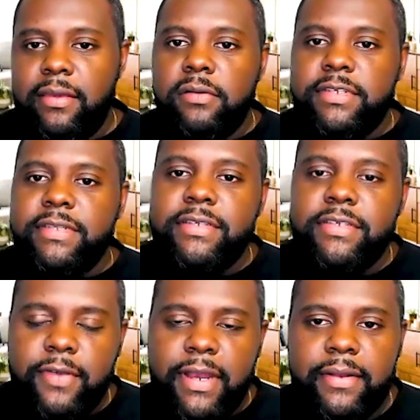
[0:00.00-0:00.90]
go to this
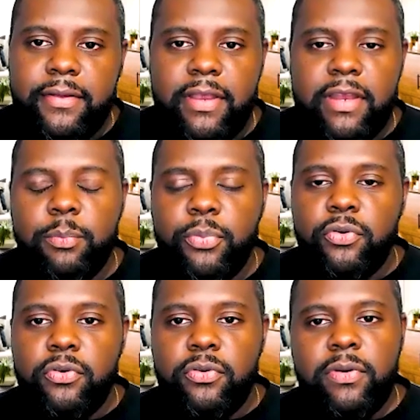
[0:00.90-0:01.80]
creditor and
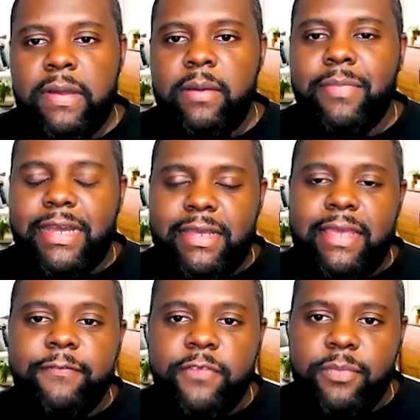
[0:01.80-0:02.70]
pull my
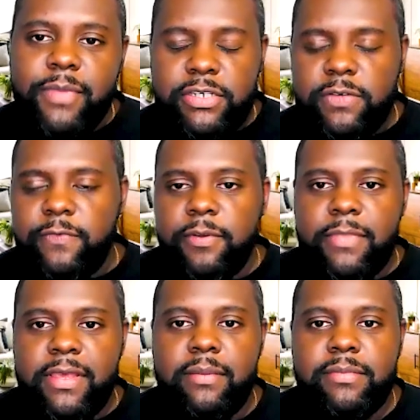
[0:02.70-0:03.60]
information
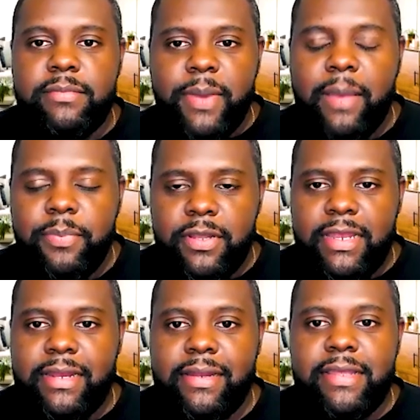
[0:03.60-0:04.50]
from them to
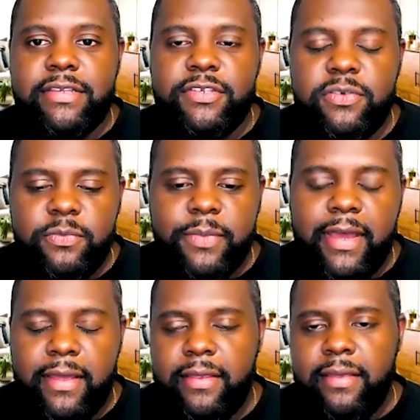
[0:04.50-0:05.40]
populate it into
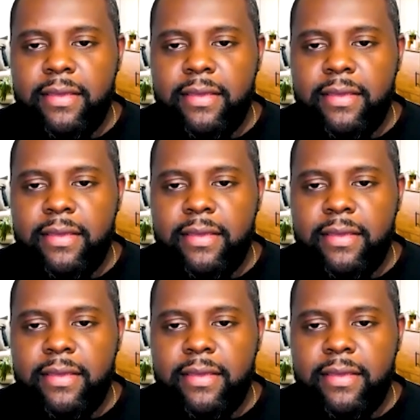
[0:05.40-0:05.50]
my